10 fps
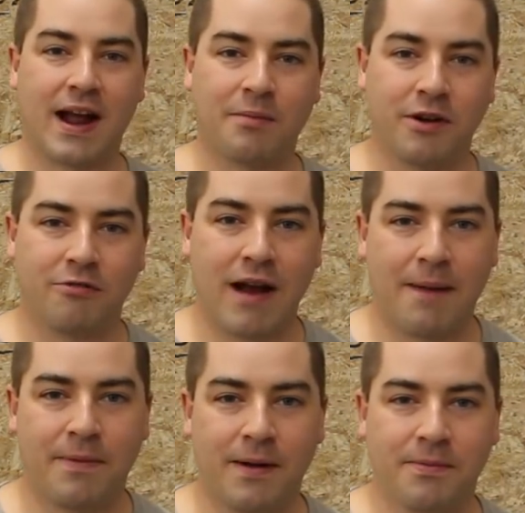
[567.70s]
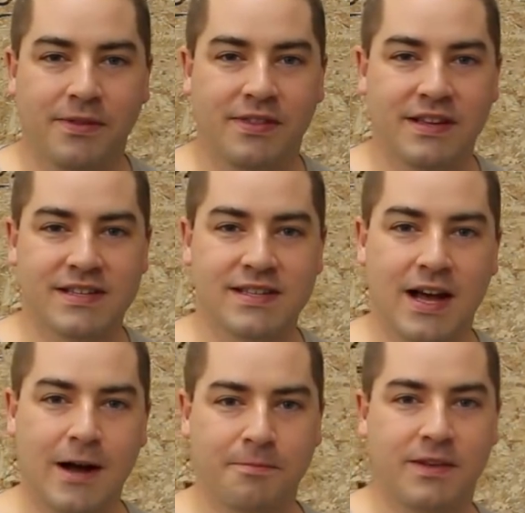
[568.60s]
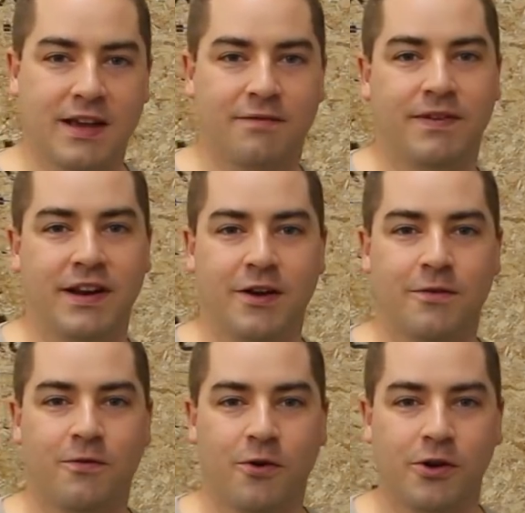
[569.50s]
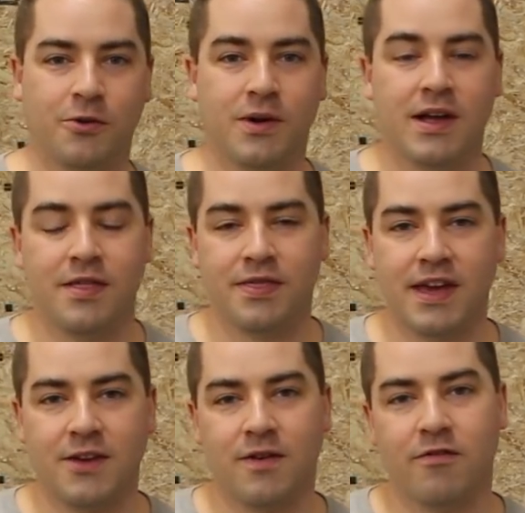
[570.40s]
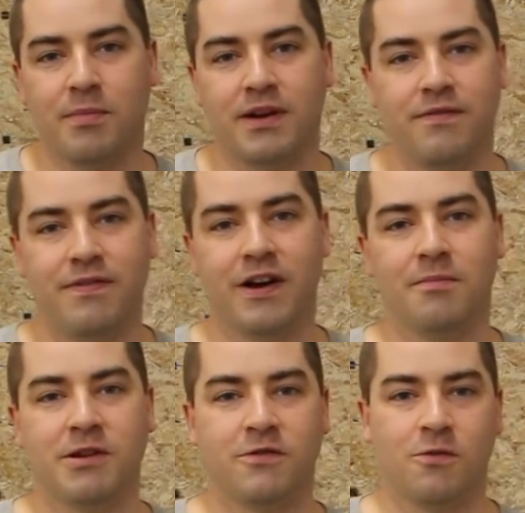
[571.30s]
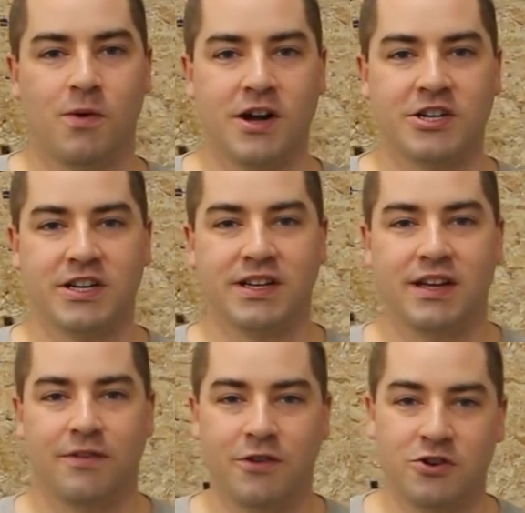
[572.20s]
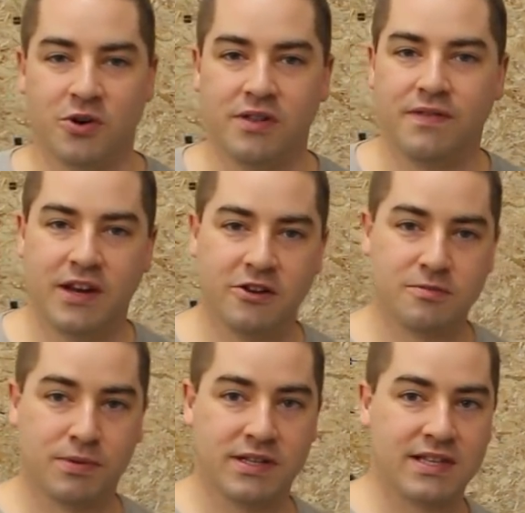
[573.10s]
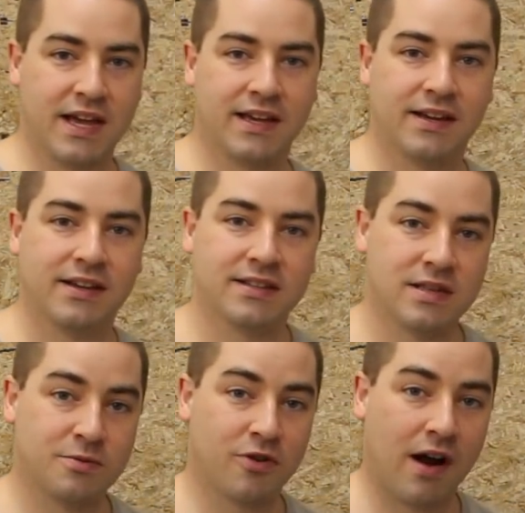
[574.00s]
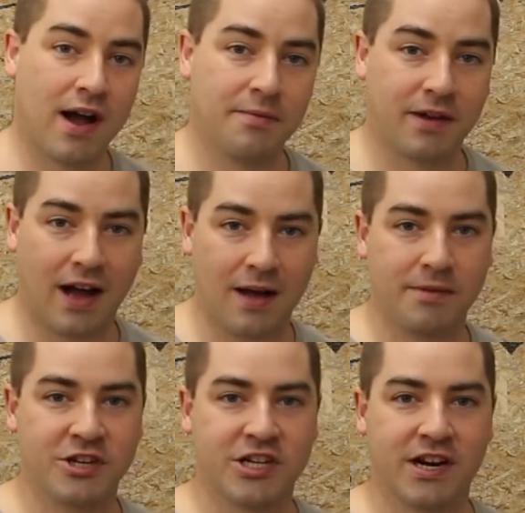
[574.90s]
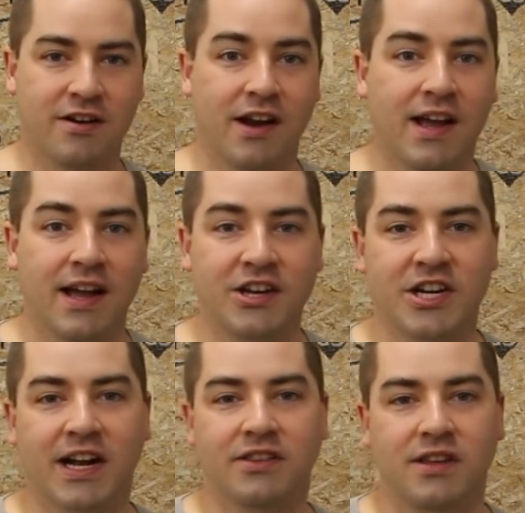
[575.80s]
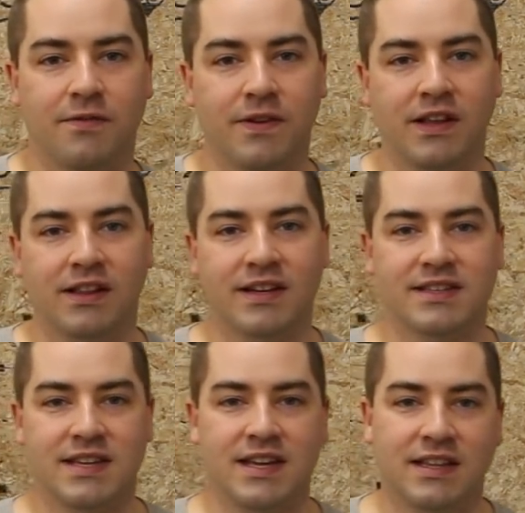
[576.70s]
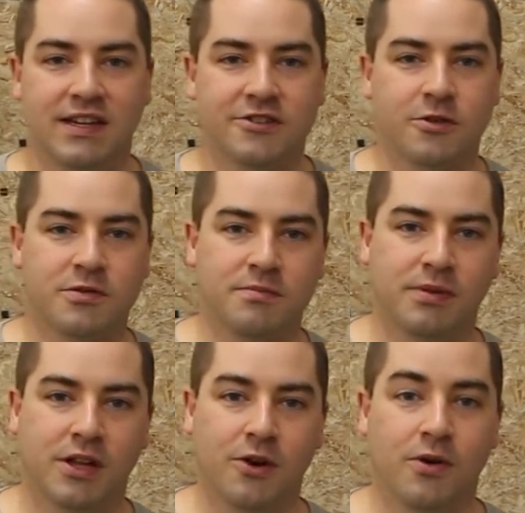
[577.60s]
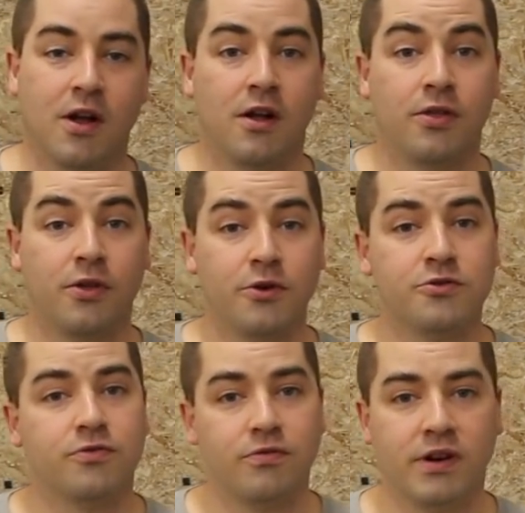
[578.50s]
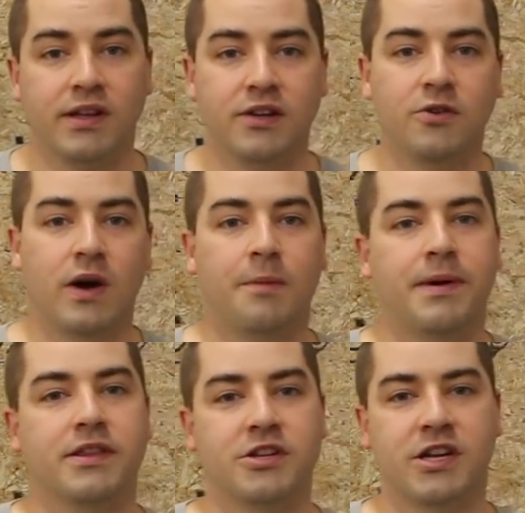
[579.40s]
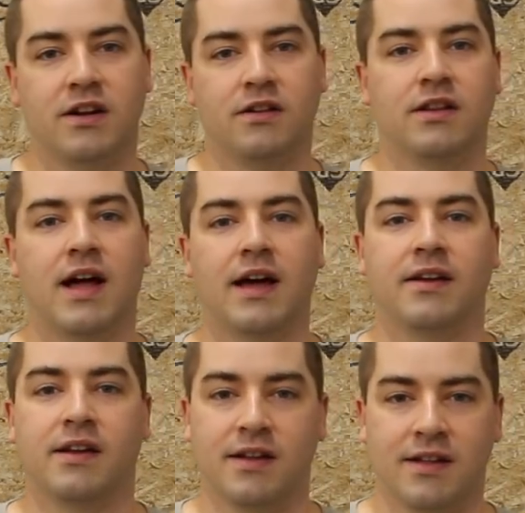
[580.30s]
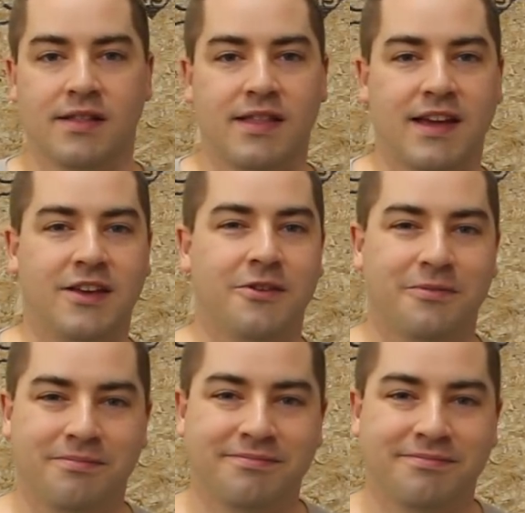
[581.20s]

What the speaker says: I'm gonna wrap up this update video for you. Thank you everybody very much for watching. If you enjoy the videos, please like, subscribe, comment, share, and check out the affiliate links in the description below. Those really do help out the channel a lot. Thank you.